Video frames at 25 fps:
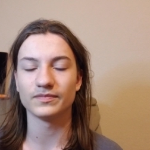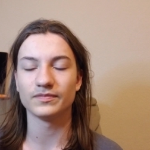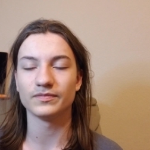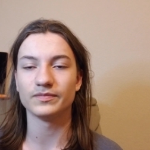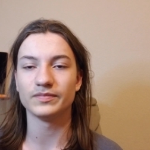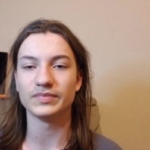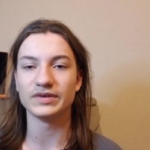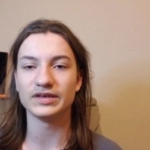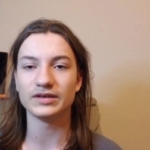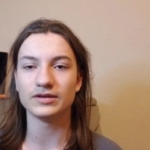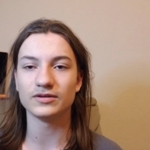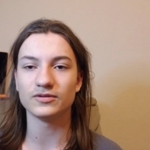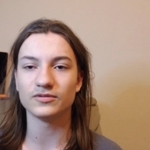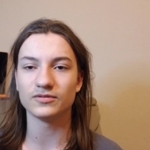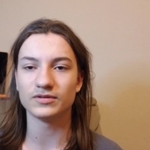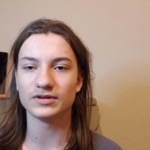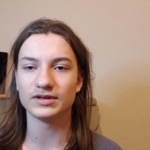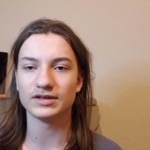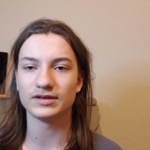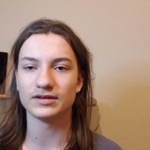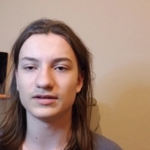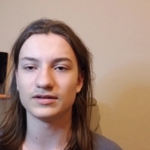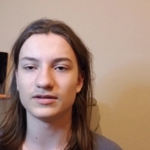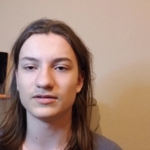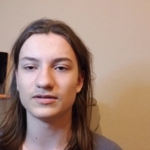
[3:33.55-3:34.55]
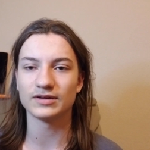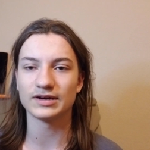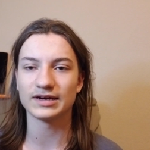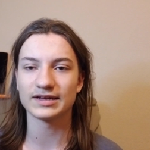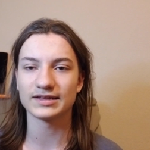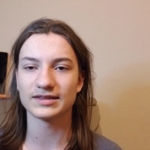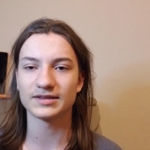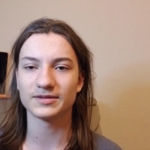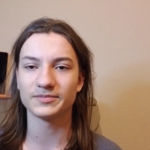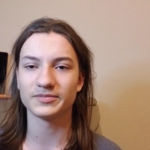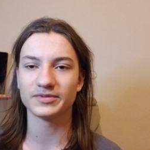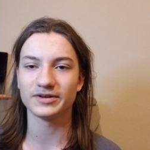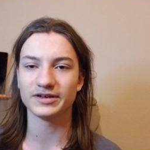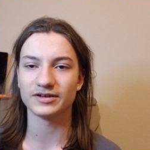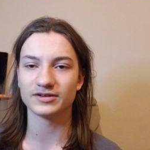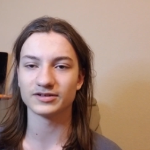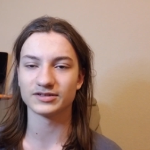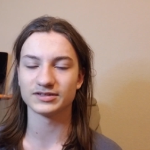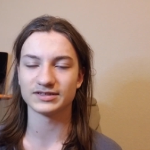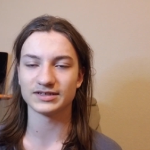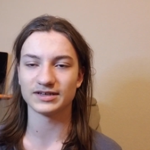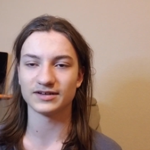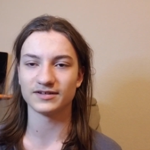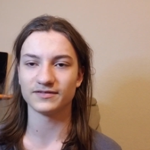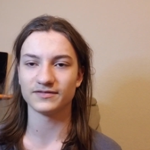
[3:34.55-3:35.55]
be unique. You have to be
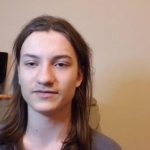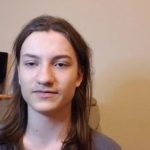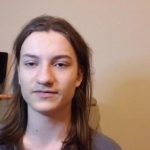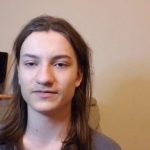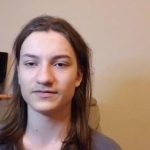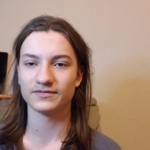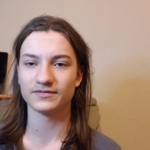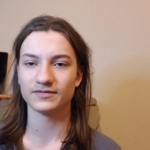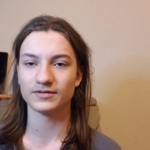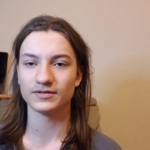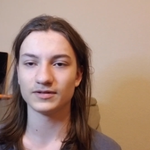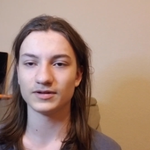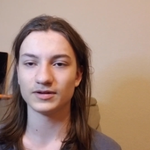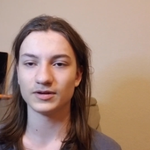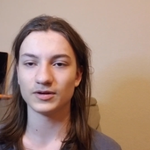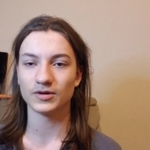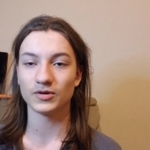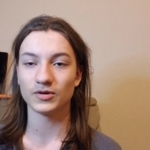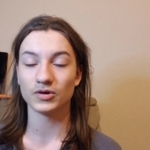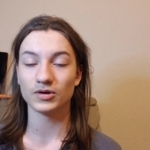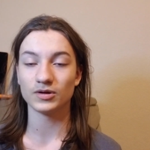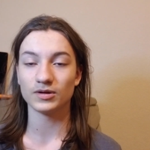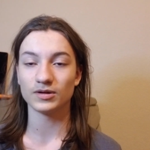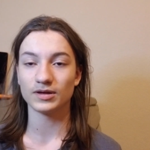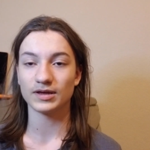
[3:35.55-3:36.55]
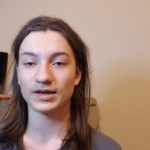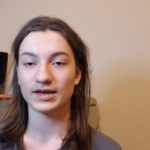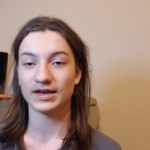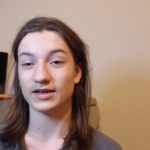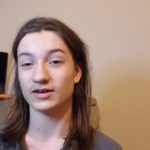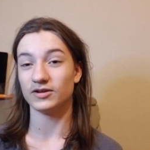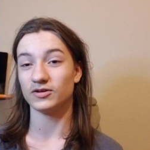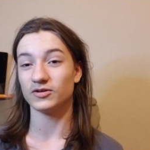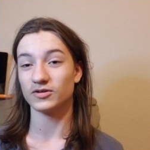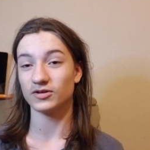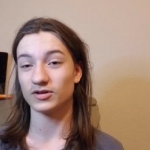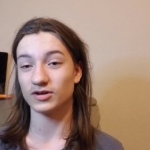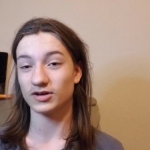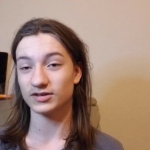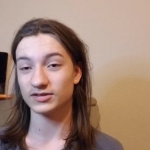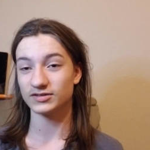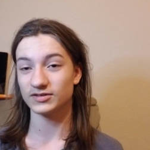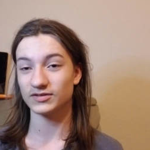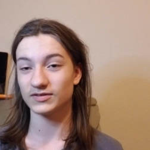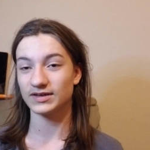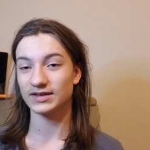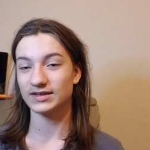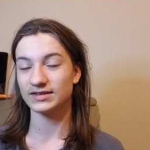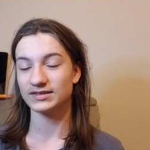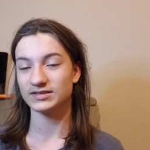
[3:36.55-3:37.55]
yourself. And you can also
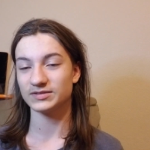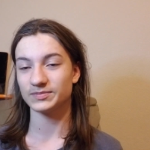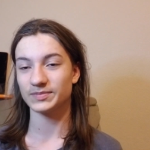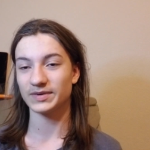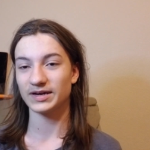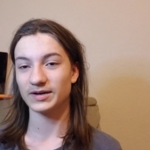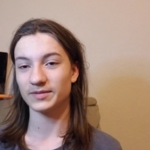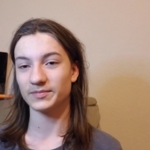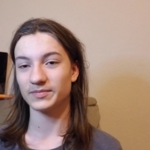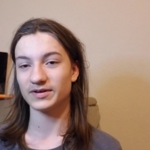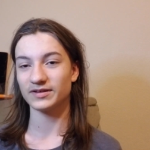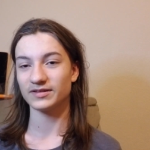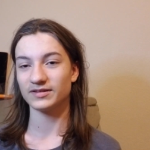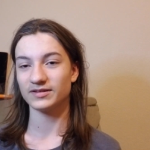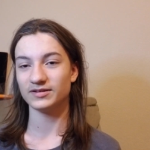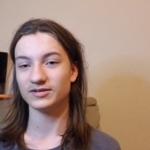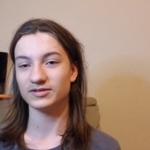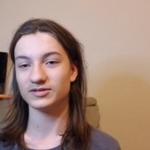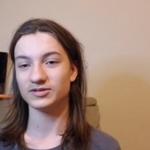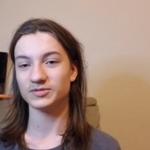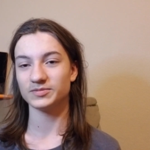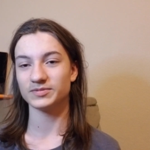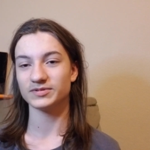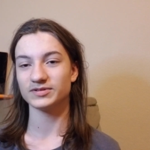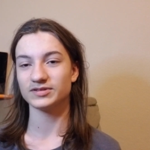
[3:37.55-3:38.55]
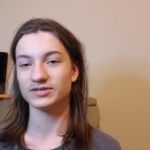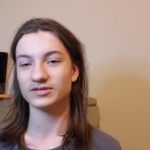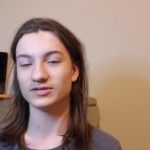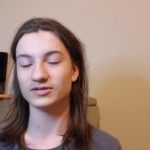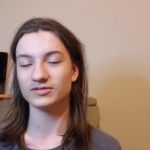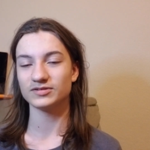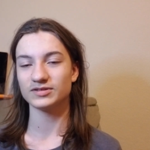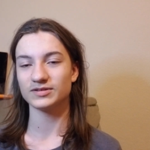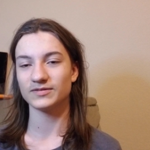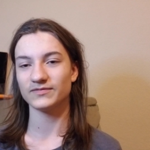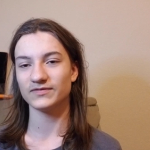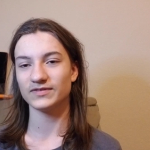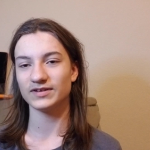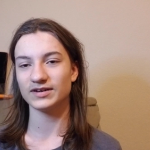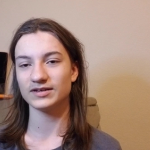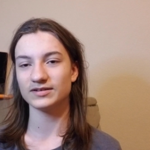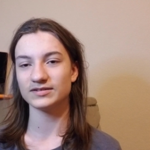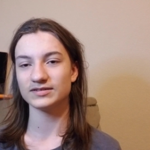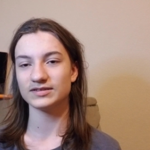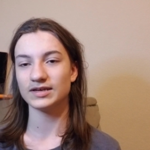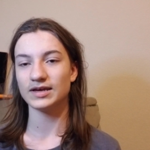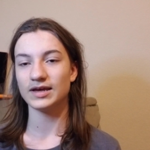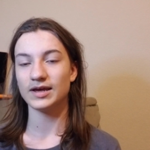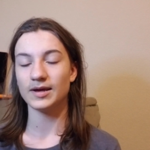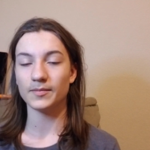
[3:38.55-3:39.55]
get inspired by other YouTubers to do some
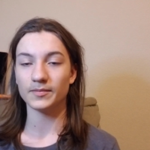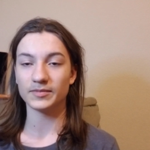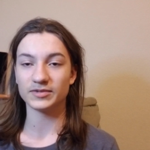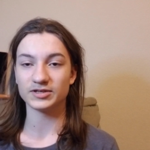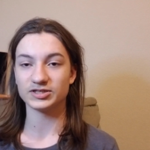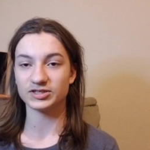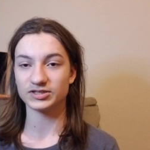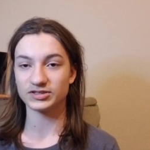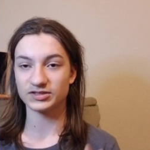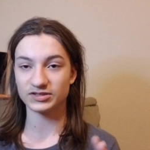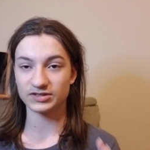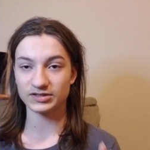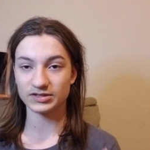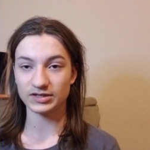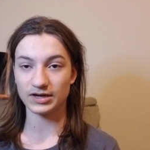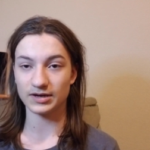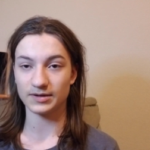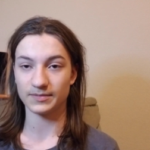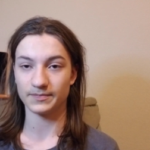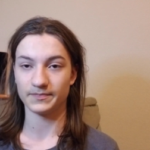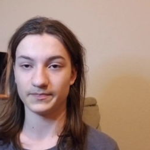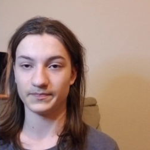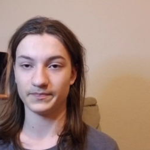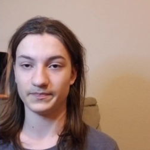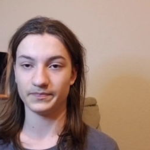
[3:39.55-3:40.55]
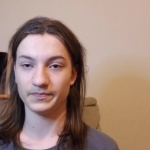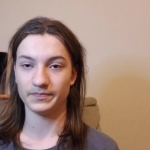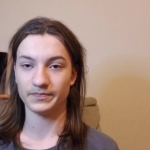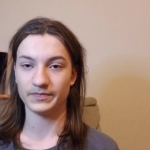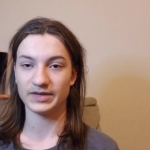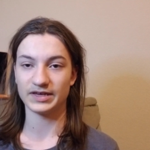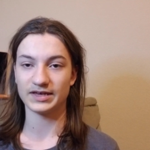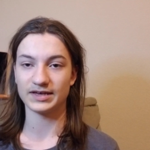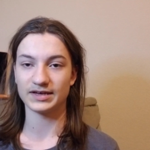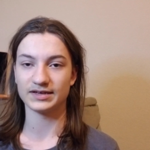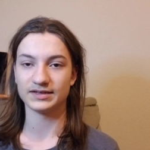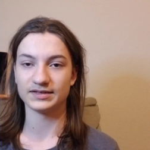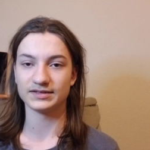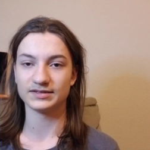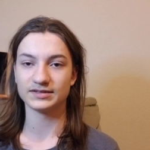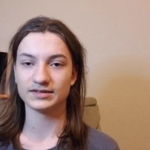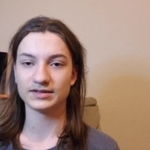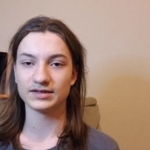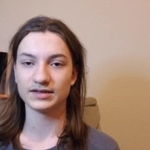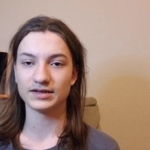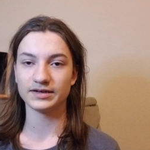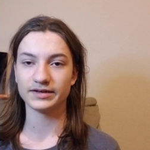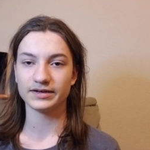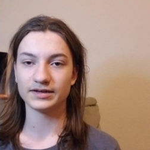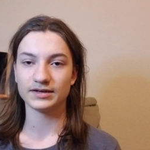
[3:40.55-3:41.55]
videos, but just some, because
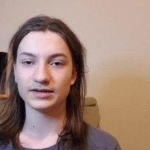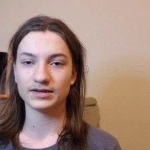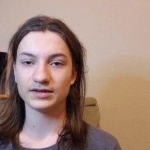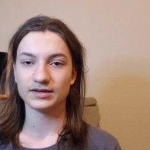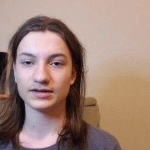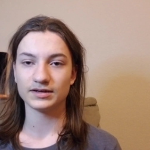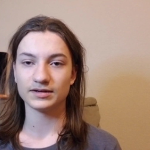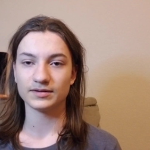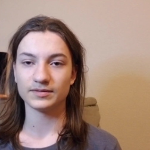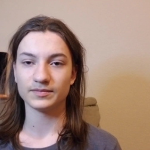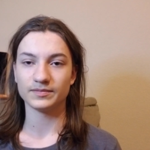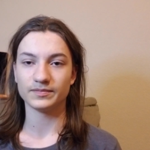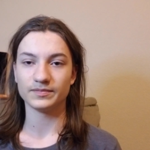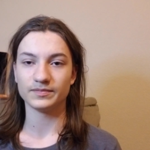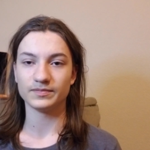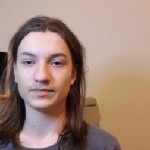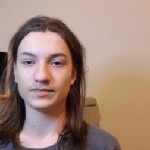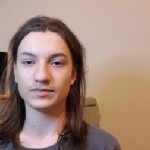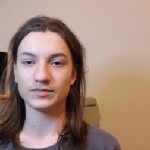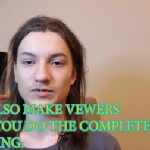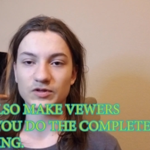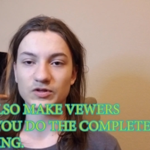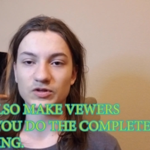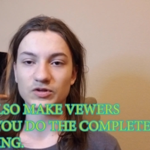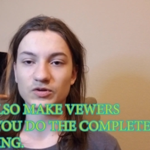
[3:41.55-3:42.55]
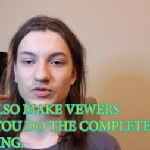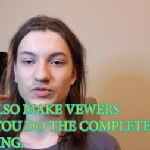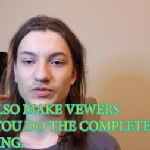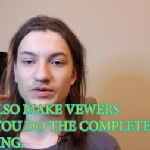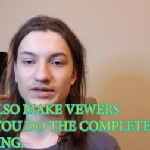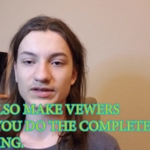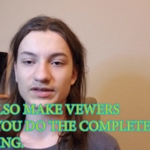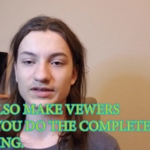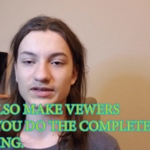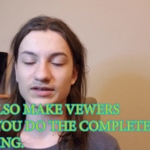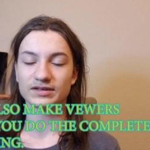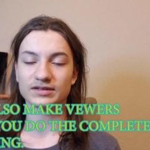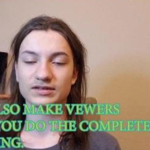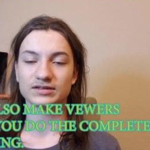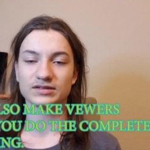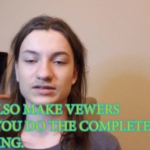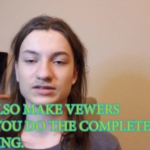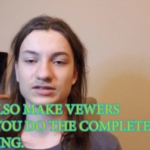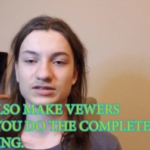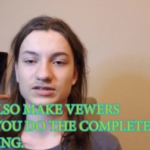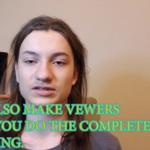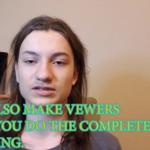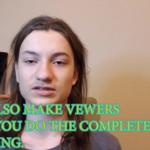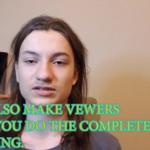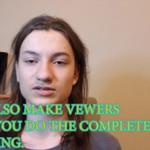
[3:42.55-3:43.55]
doing
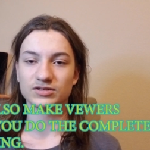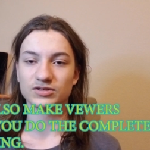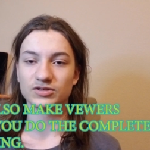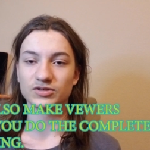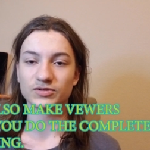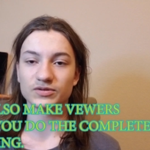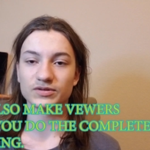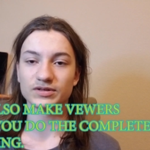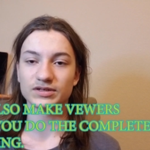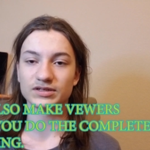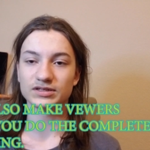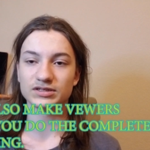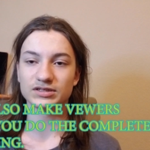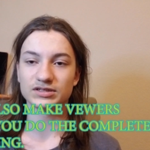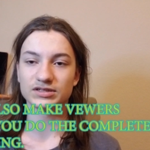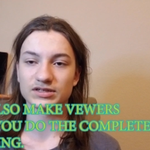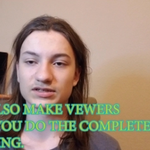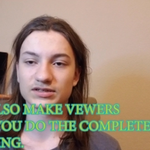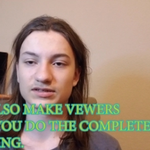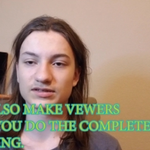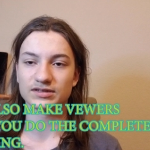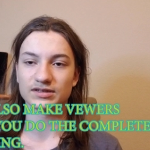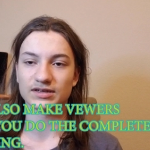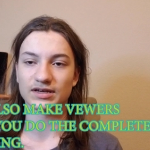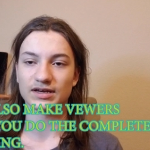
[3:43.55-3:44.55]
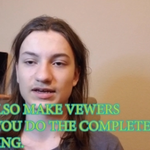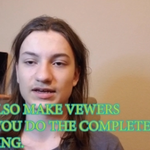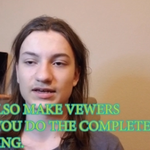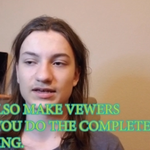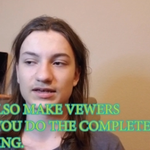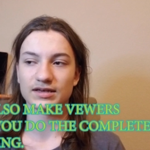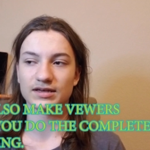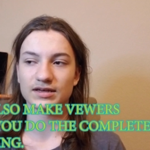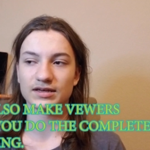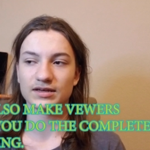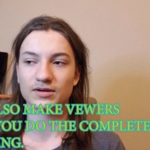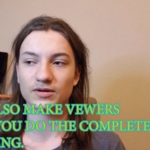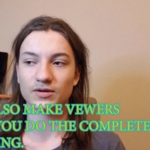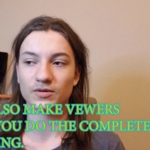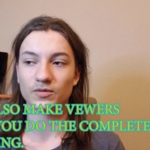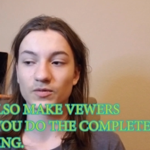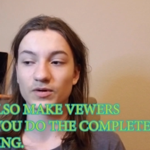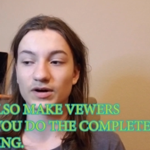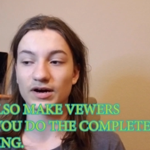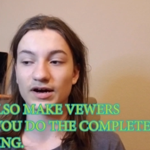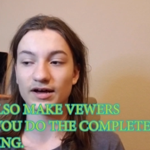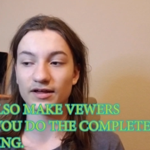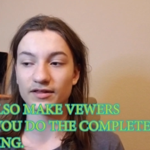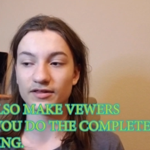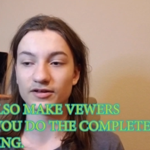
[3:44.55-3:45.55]
doing just like
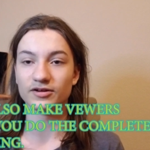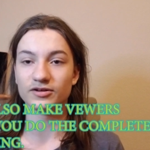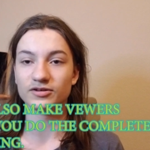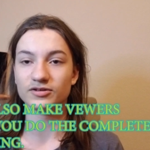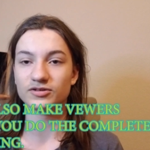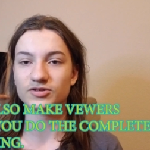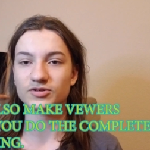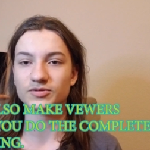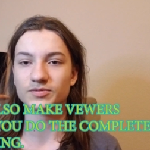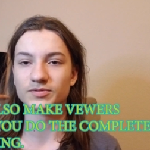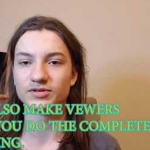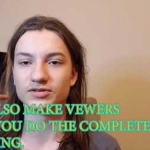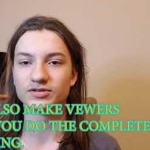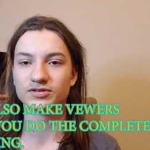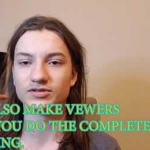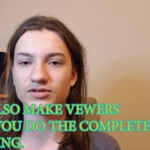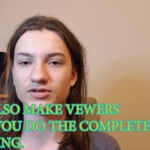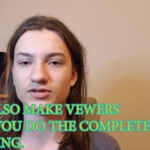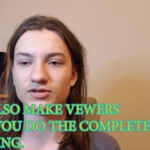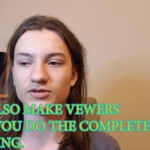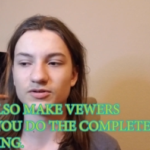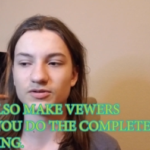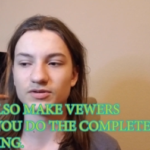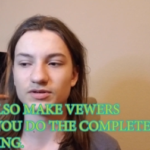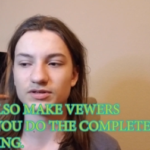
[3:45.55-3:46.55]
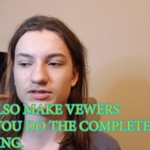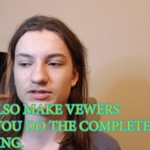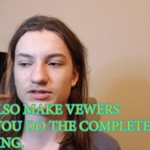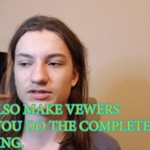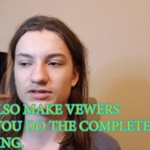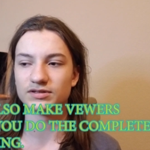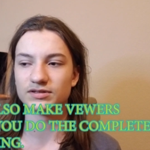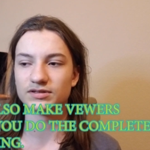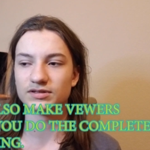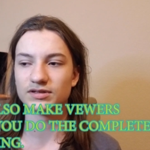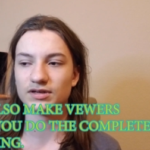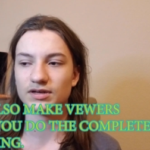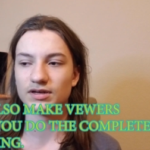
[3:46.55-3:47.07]
what other YouTubers do and just